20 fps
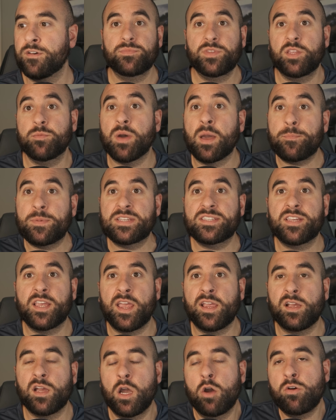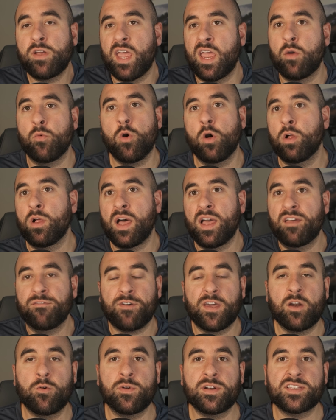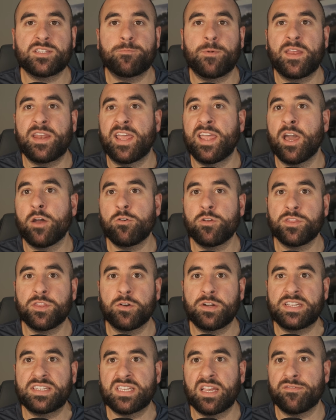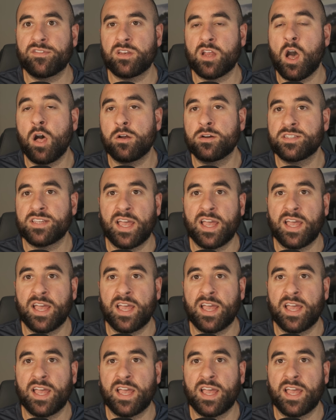You might be saying, okay, well, if I don't want to spend $837,